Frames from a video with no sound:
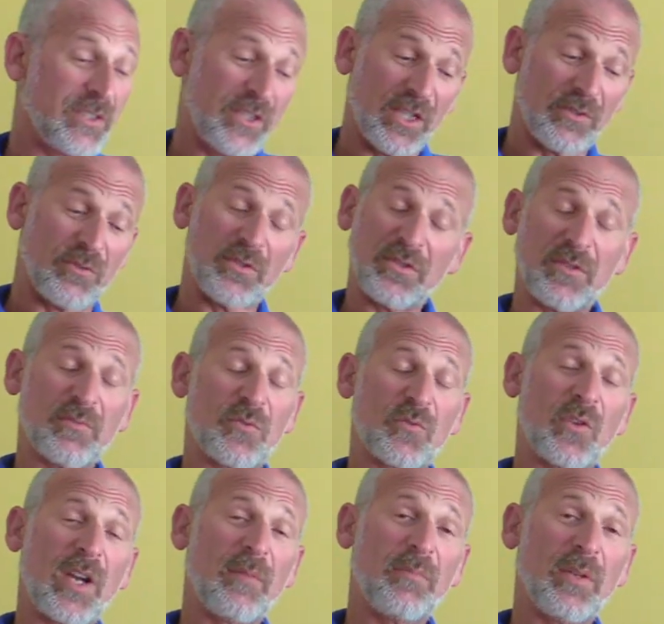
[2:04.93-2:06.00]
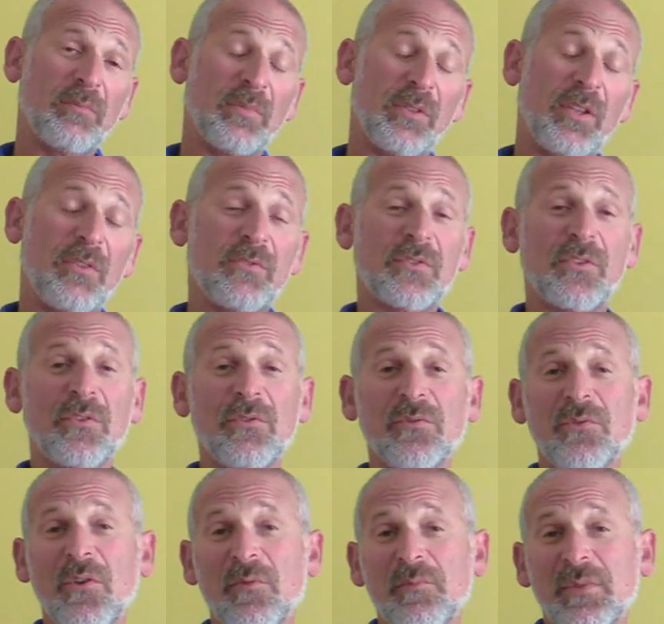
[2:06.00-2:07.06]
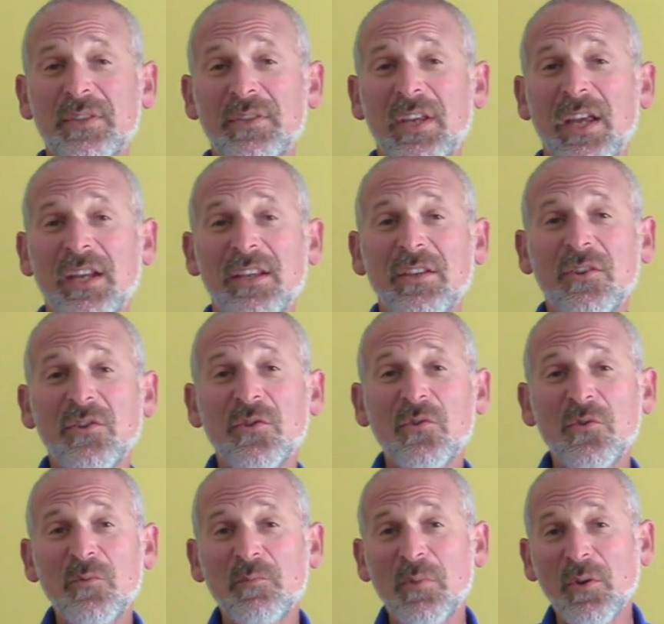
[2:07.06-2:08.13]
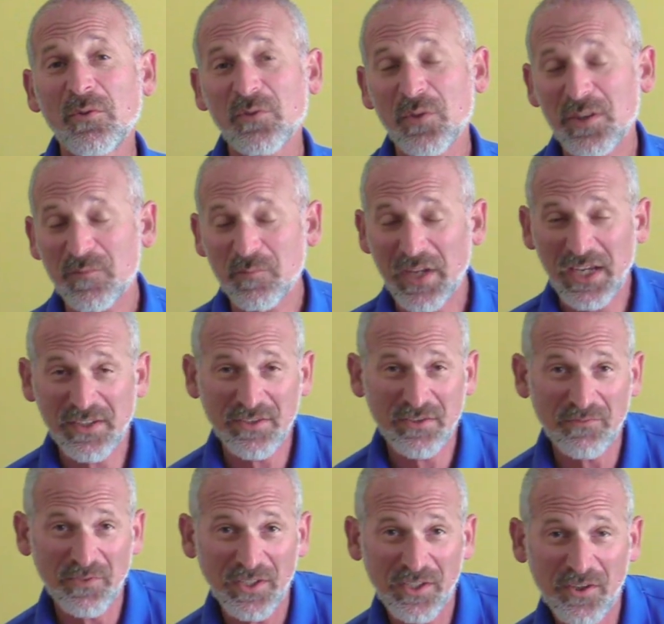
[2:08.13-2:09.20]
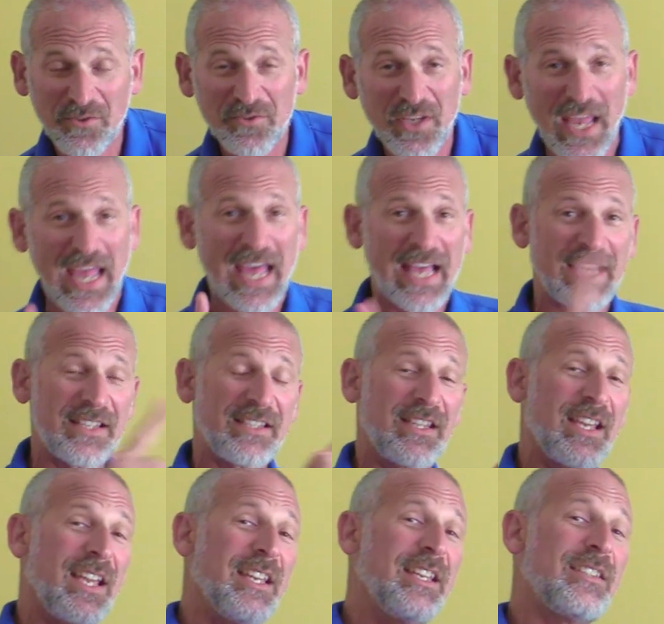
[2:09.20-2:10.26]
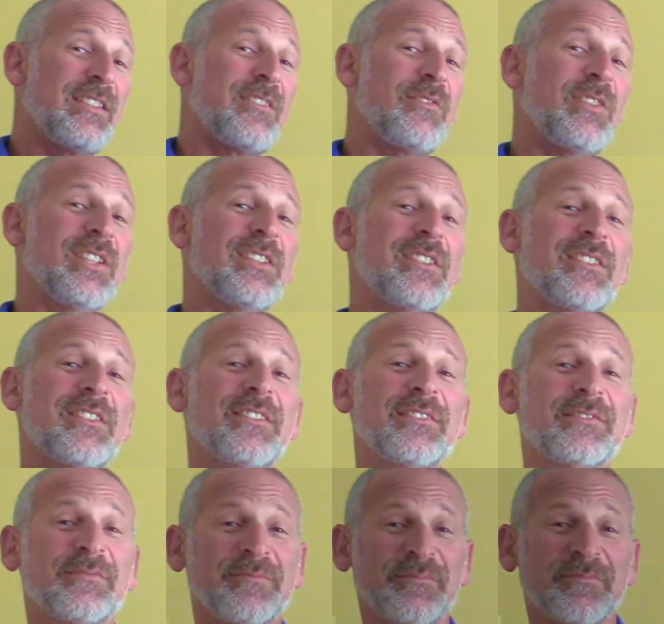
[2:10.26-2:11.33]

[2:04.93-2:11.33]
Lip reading: to click on the subscribe button below so you don't miss any new BoatUS Magazine videos as they hit the streets.